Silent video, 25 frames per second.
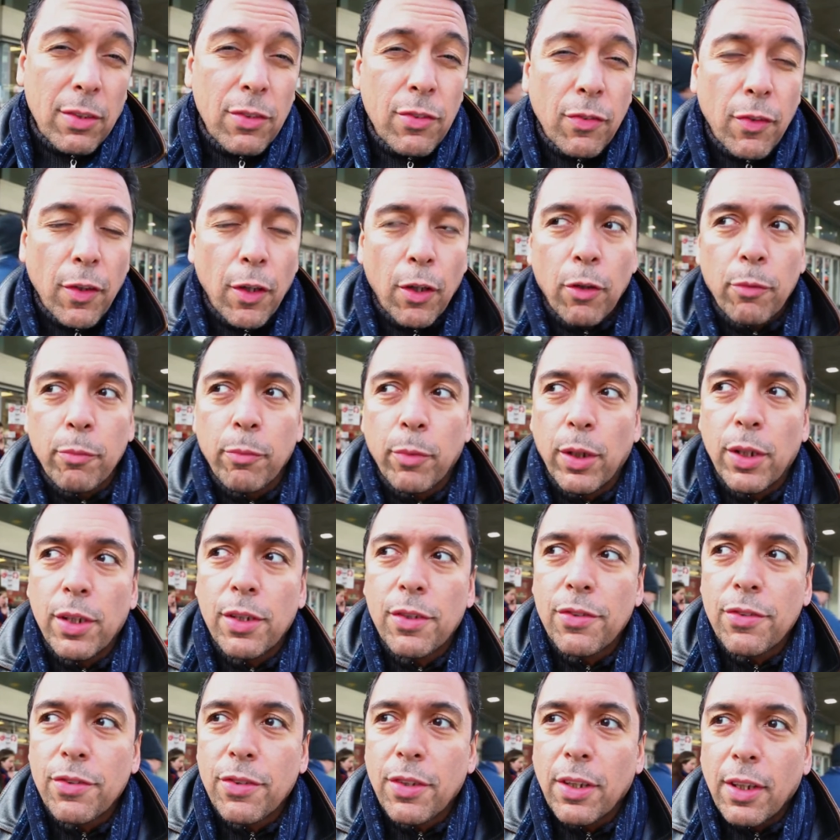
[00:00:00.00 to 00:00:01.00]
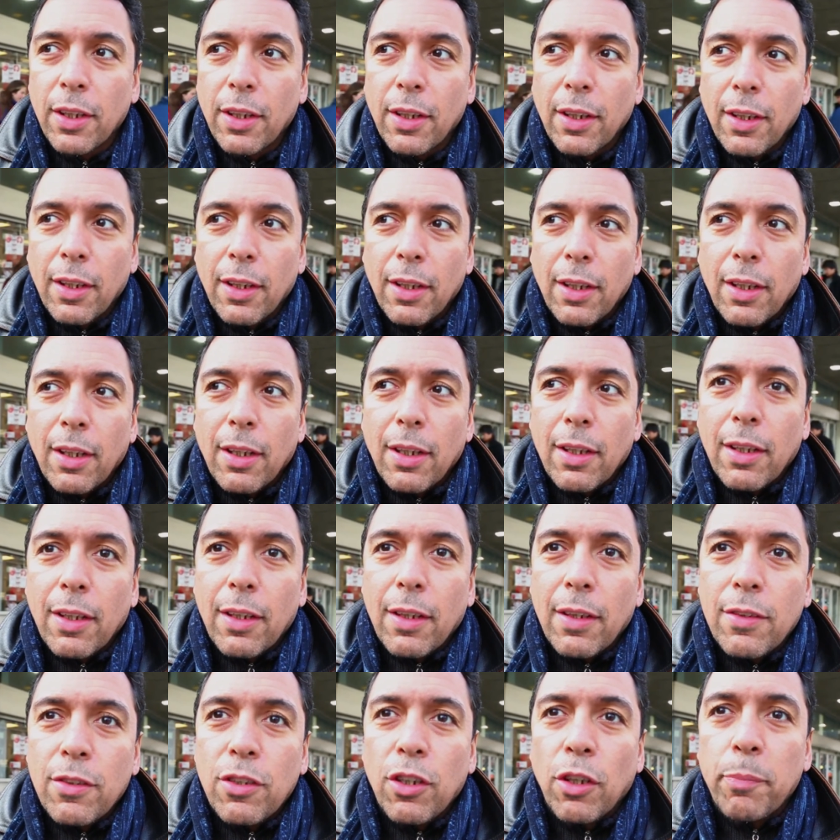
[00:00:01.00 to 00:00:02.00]
this film was
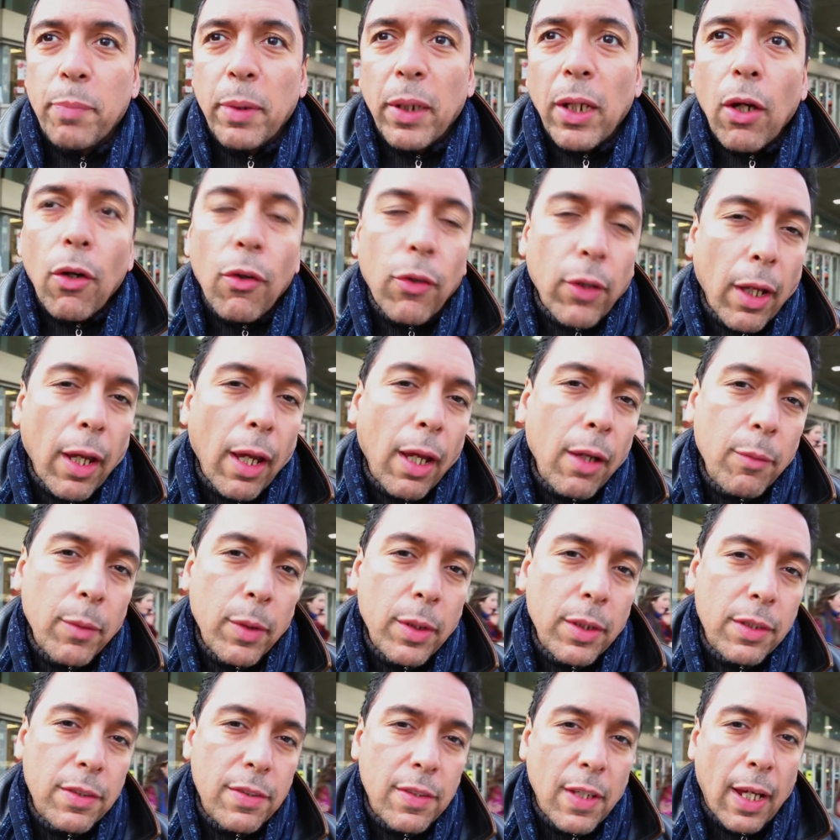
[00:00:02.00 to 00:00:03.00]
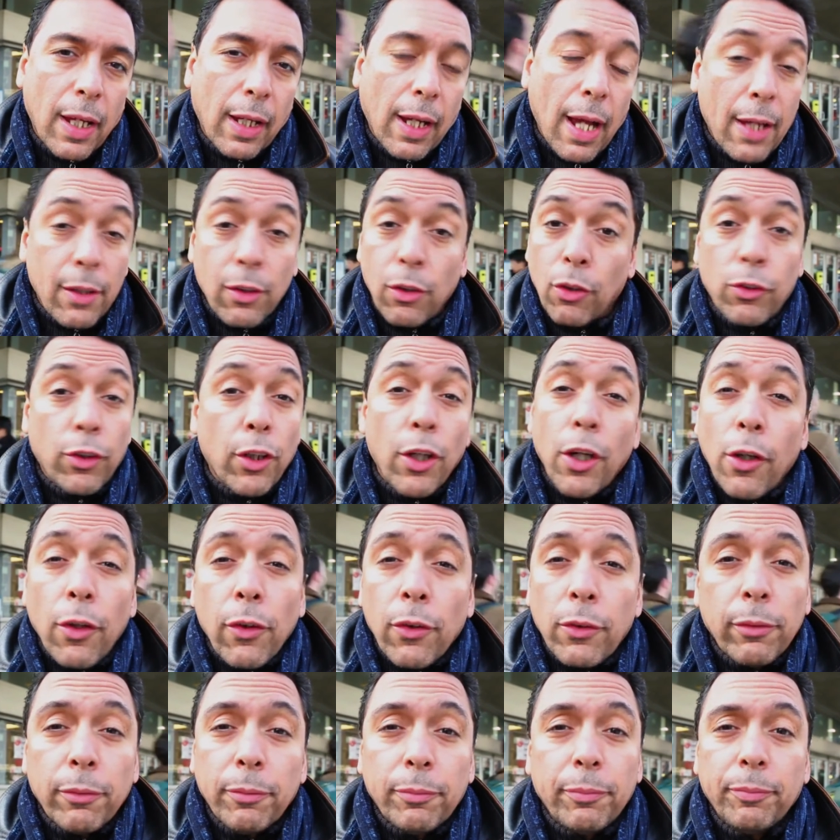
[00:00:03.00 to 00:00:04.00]
to be okay with saying I don't
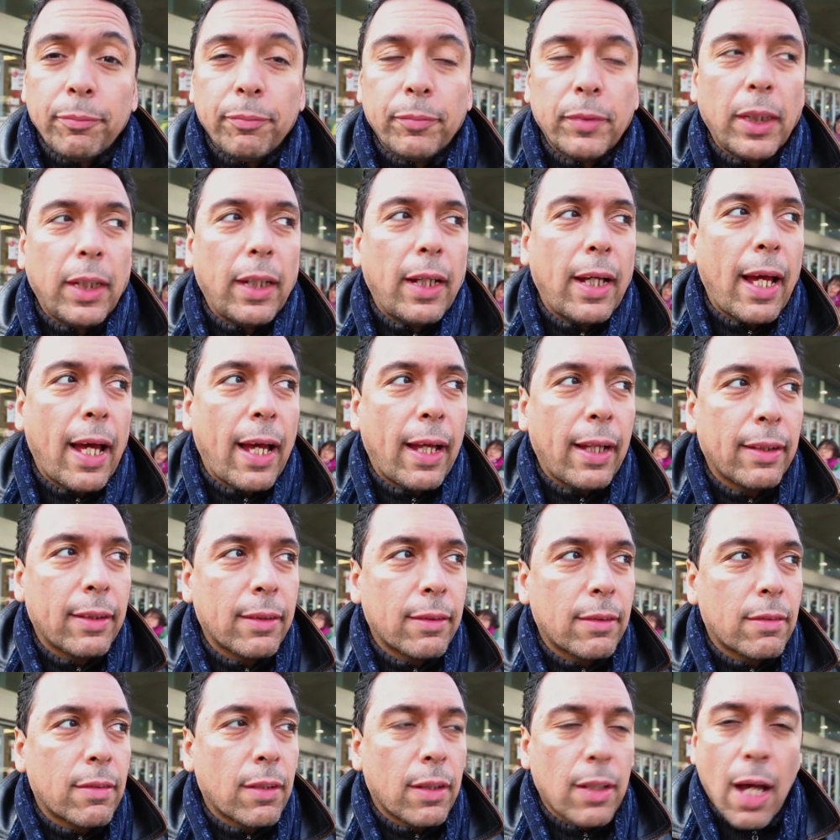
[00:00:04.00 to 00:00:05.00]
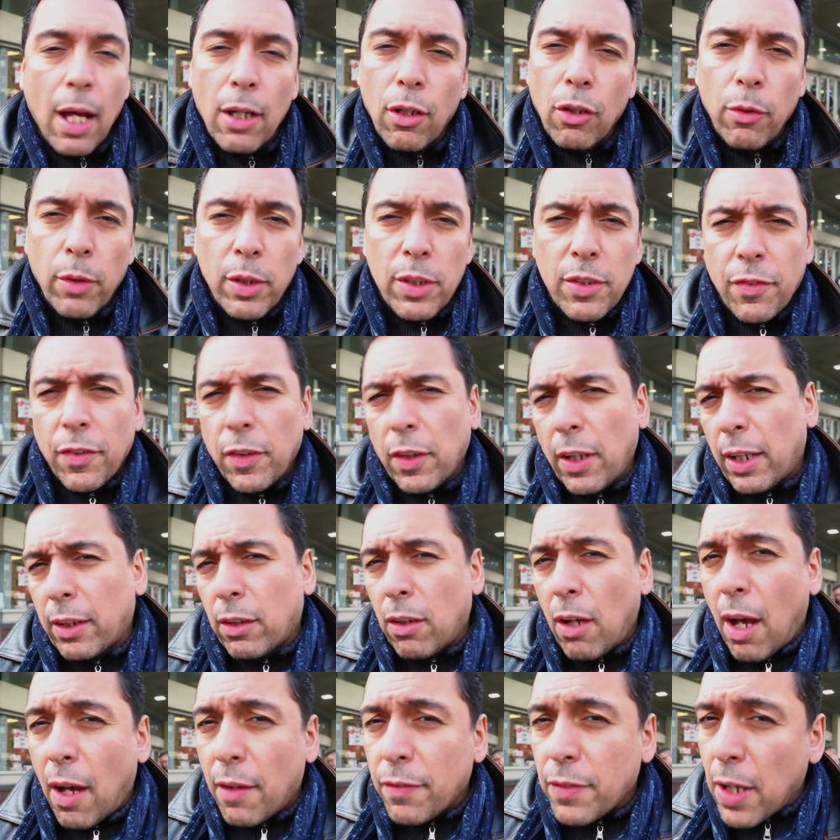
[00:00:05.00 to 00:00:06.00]
know and to not always feel
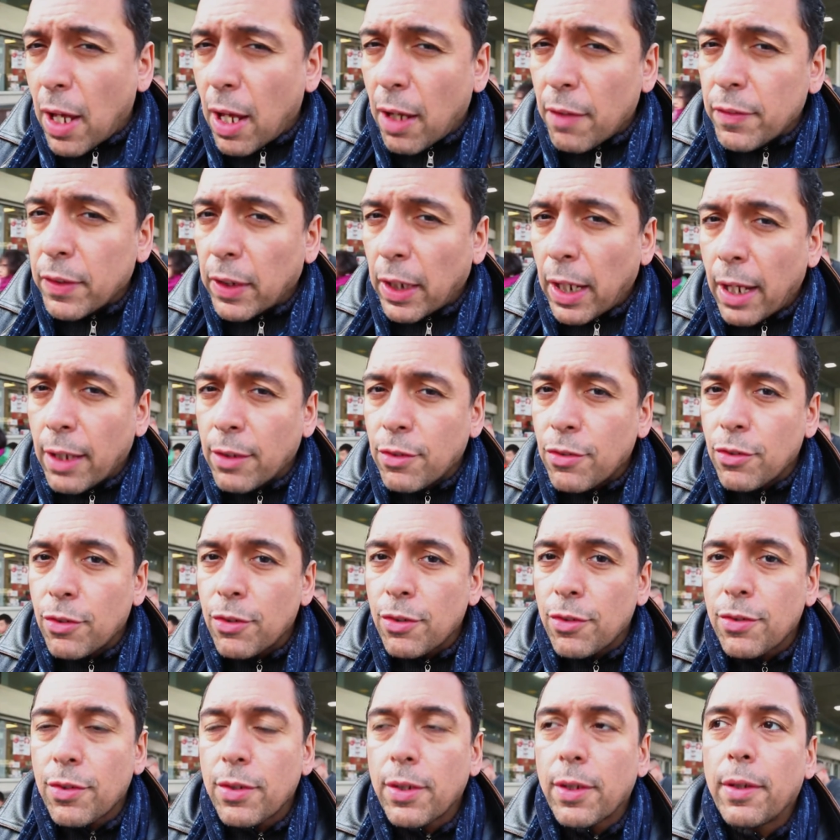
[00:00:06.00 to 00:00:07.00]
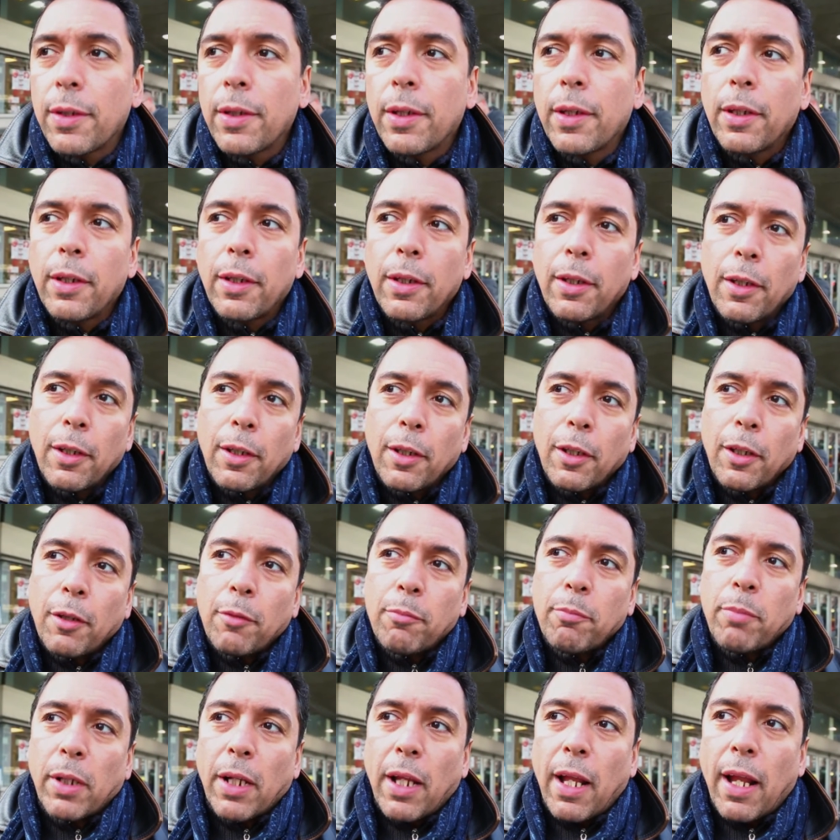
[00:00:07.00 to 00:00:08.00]
like you have to have the answers,
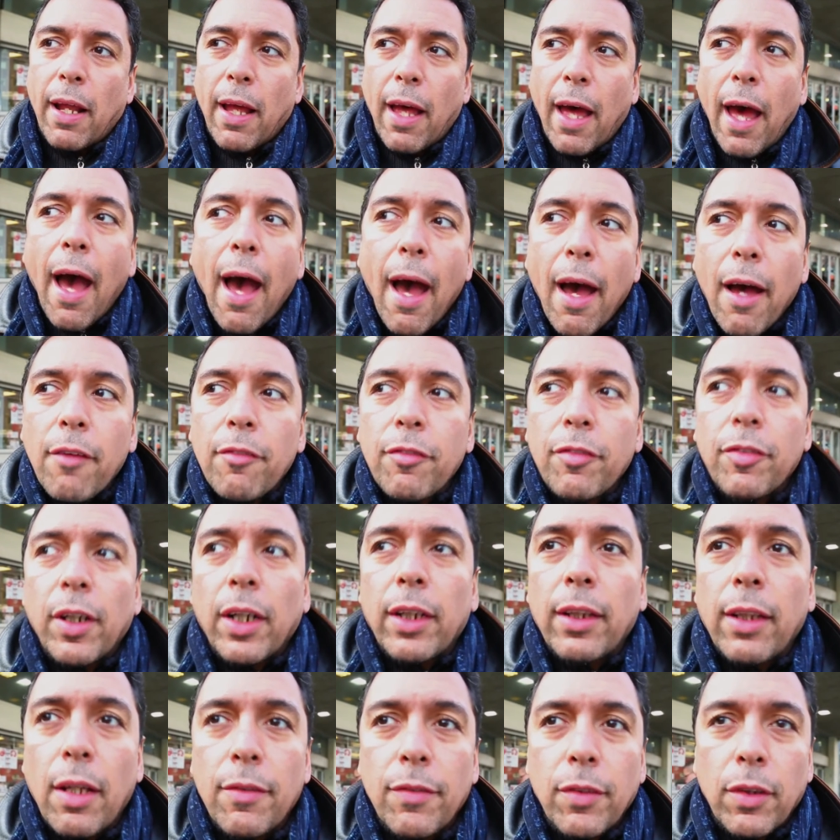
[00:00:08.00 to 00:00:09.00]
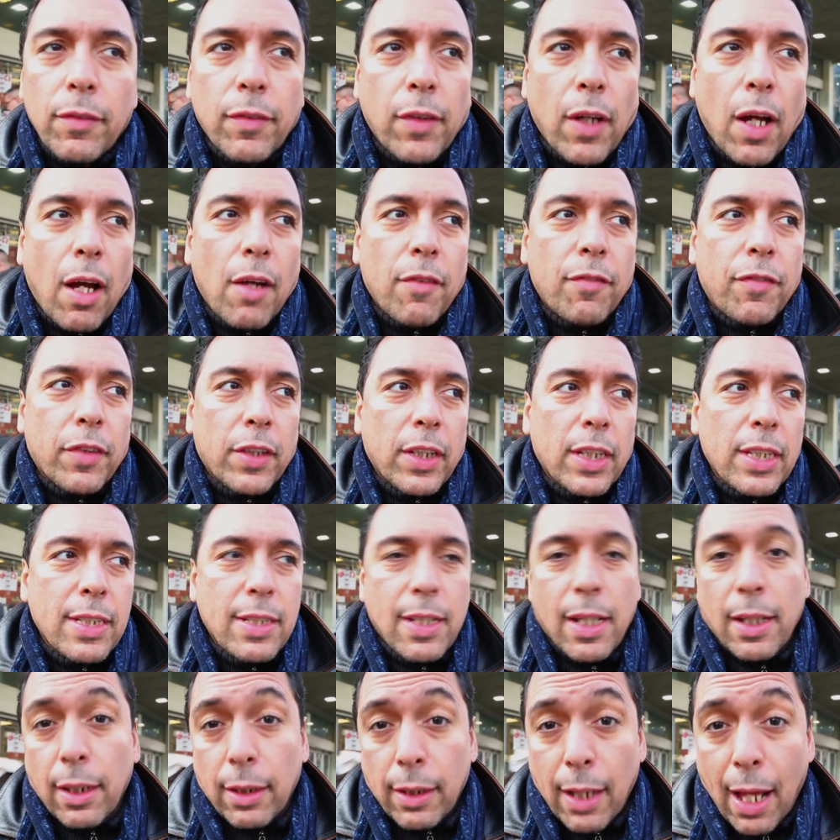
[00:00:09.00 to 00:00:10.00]
but to have a level of
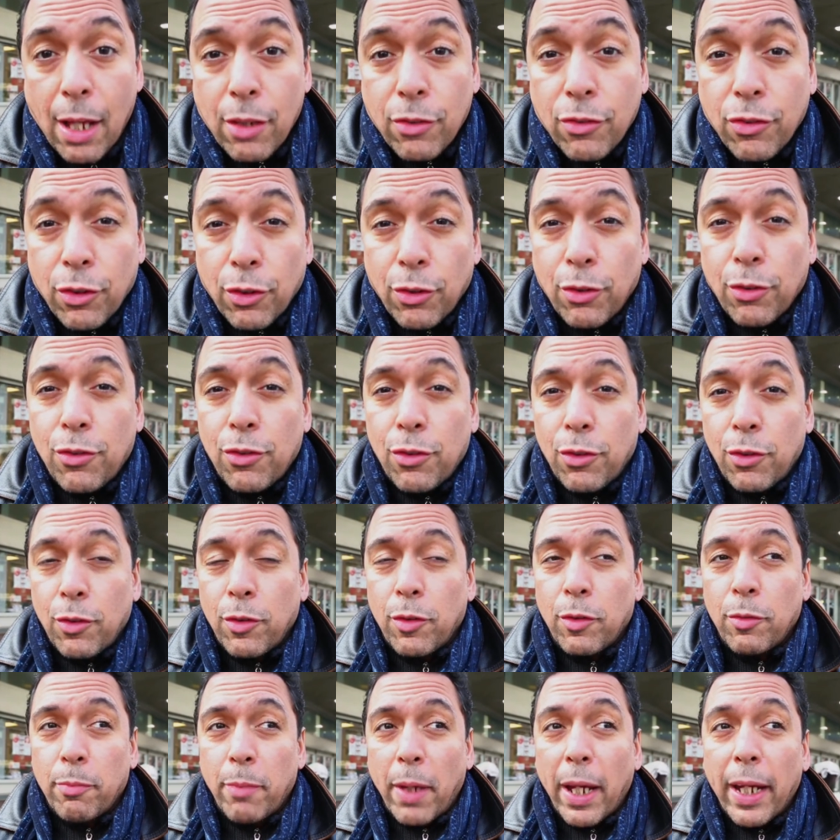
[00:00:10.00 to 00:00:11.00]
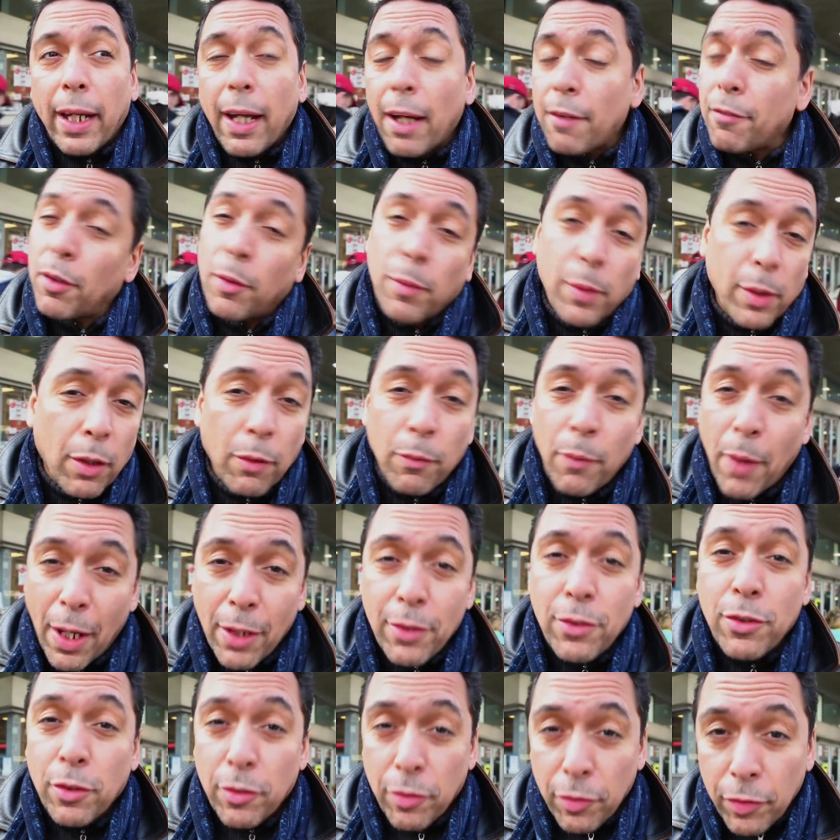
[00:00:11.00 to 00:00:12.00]
confidence that allows you to make everyone
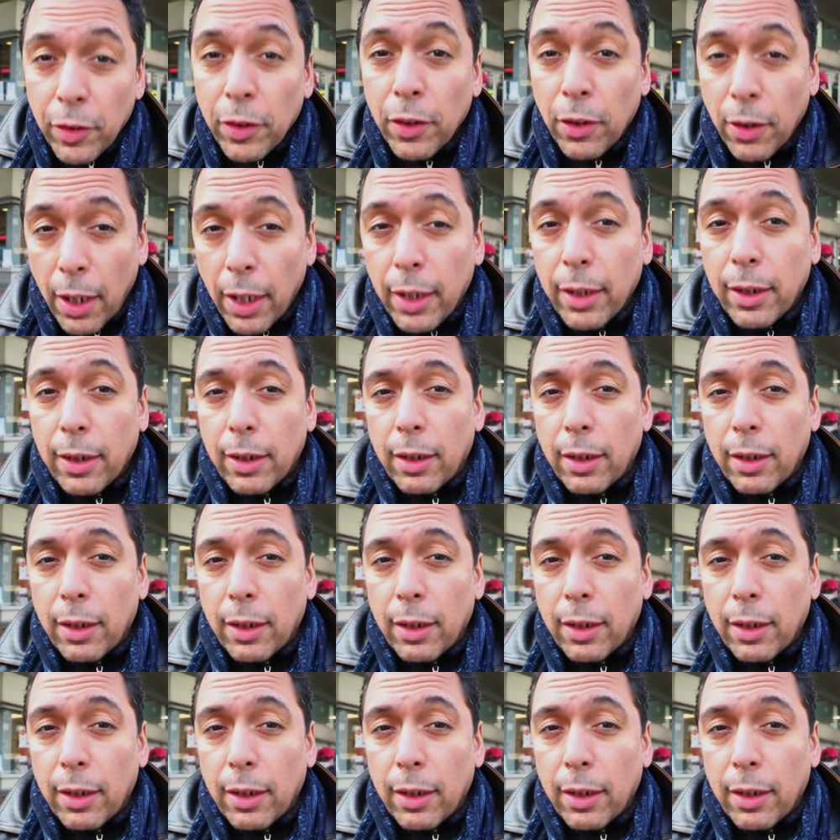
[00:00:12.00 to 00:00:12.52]
around you feel like